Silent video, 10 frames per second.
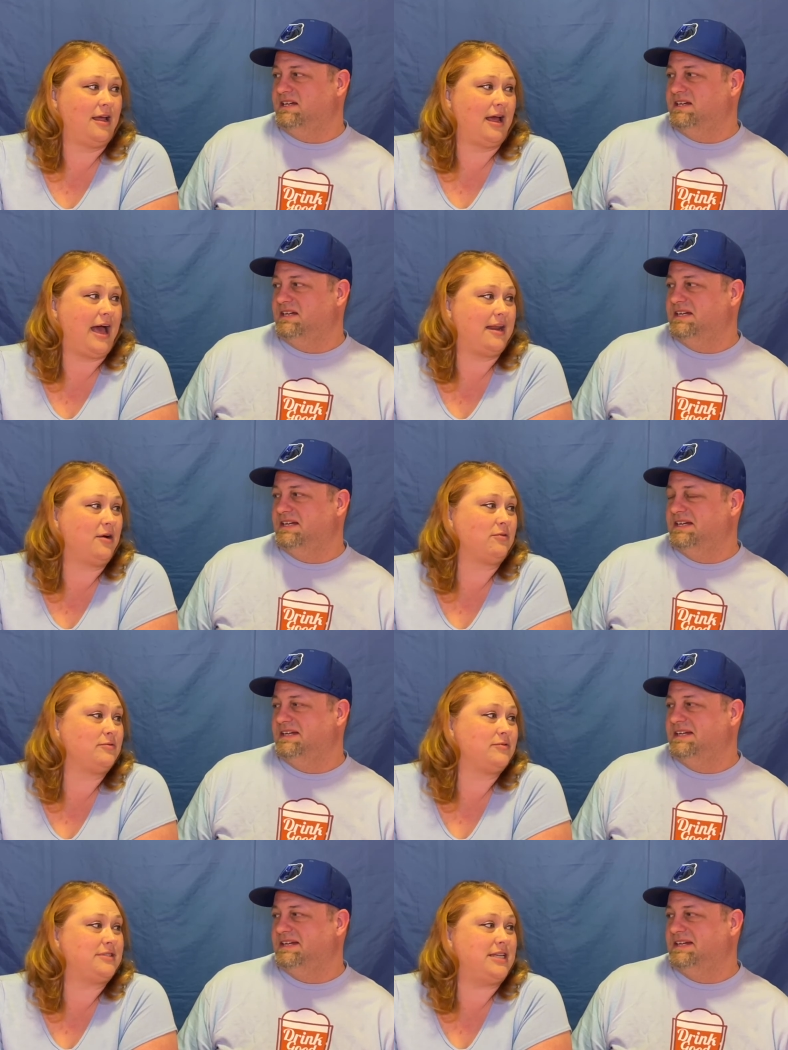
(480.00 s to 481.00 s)
Speaker 1: I
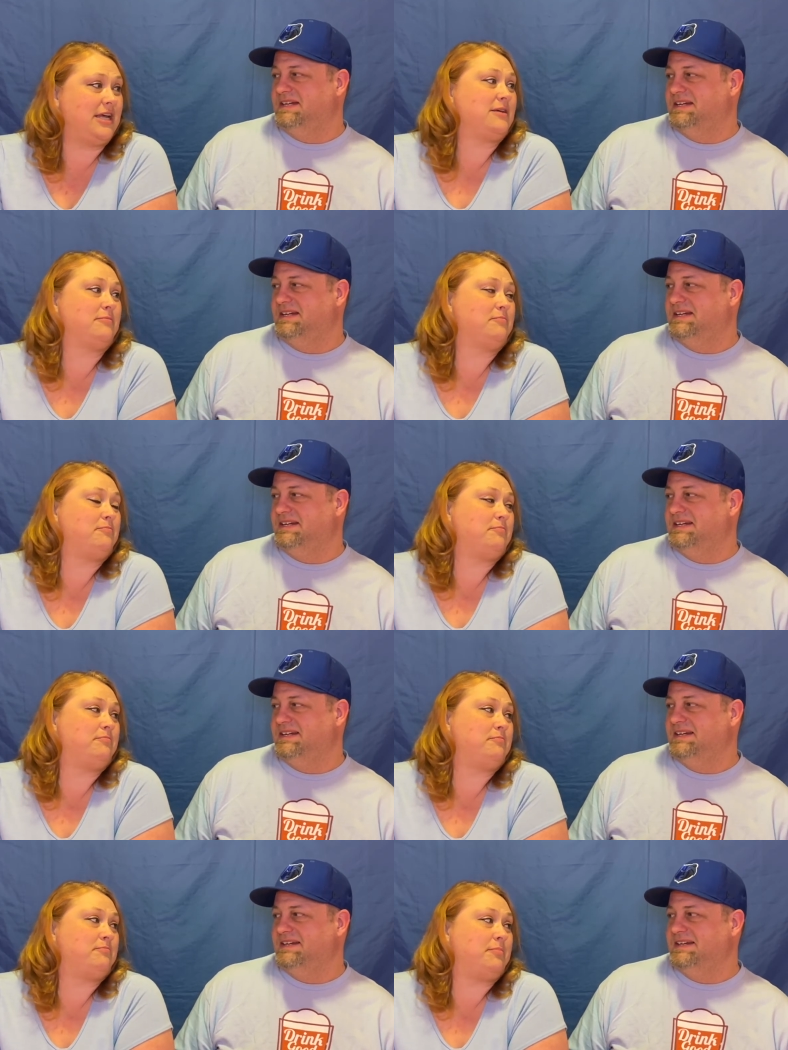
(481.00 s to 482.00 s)
don't dig
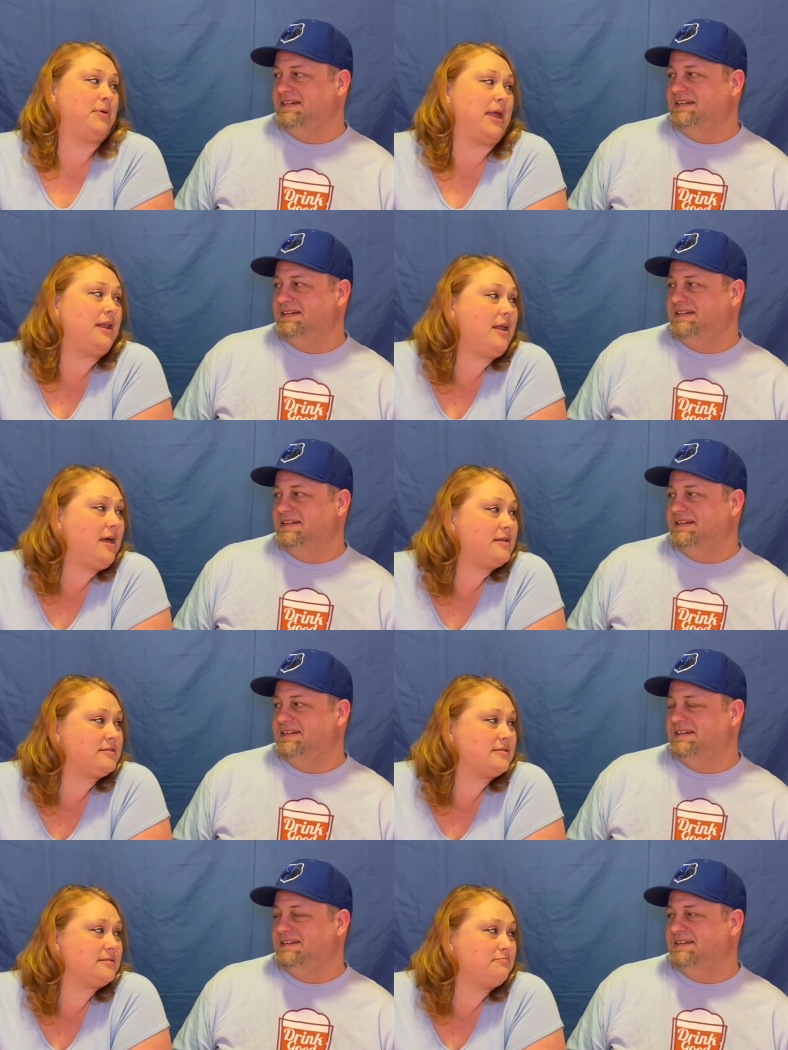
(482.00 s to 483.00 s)

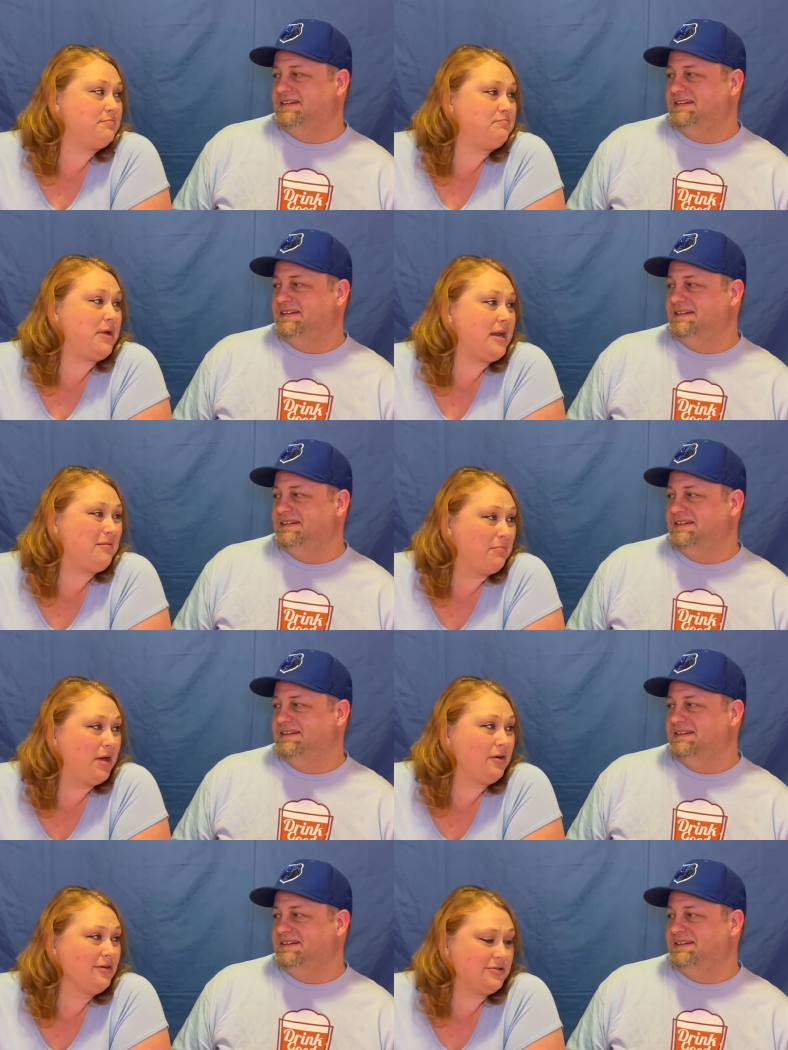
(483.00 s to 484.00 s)
peanuts, peanut
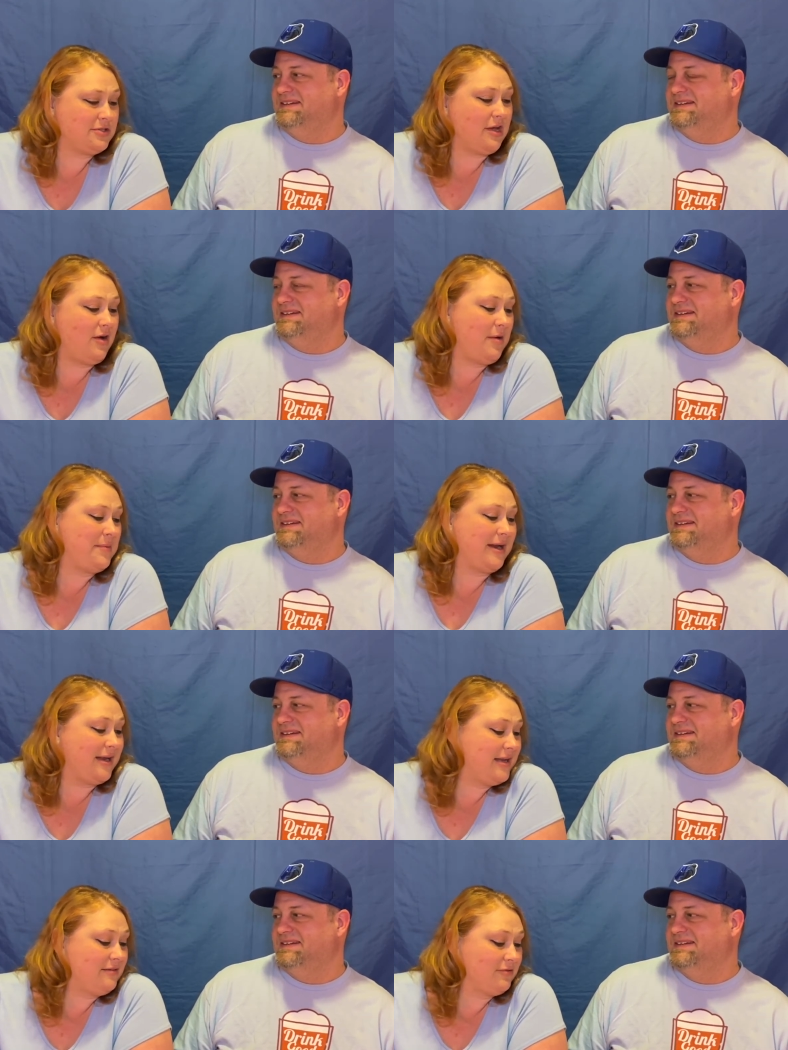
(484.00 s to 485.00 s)
butter. So I mean, I
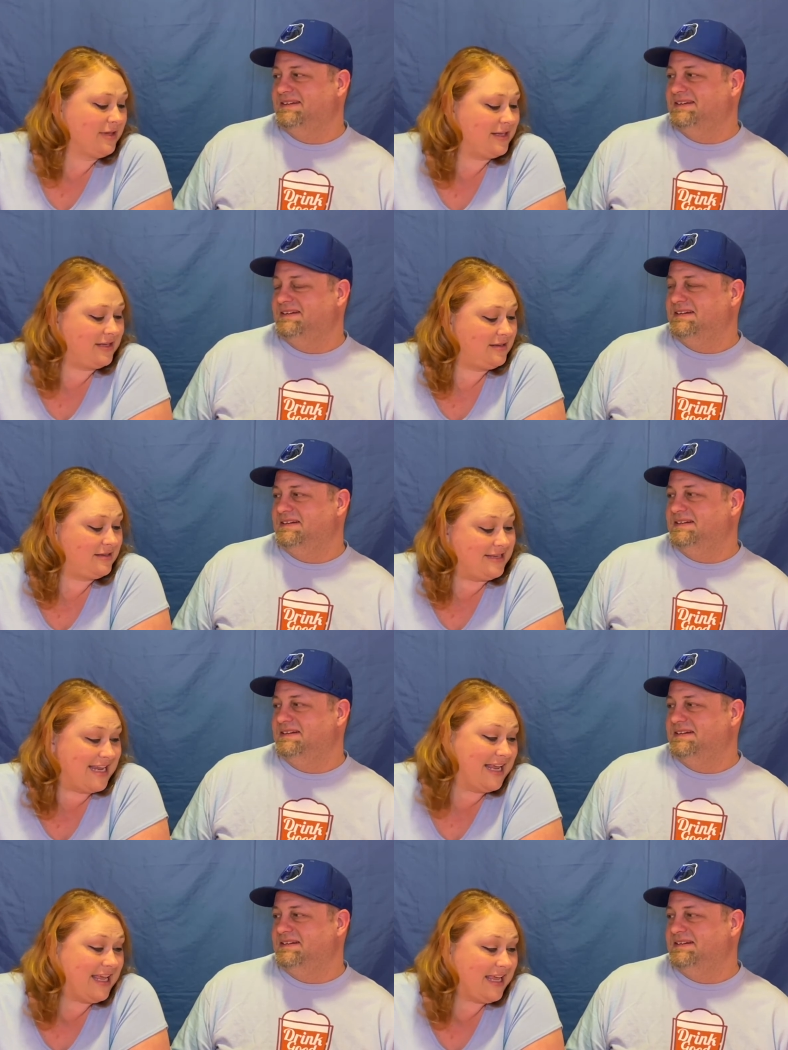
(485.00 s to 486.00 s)
didn't really
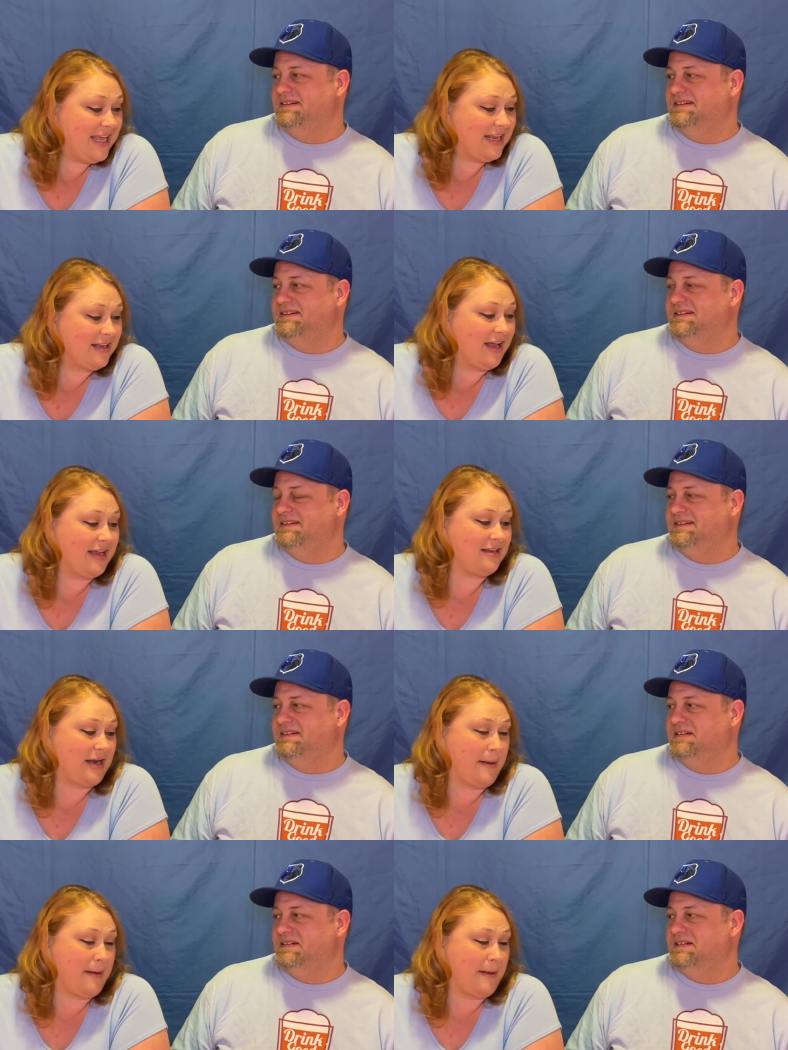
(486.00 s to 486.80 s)
dig it. Like, did I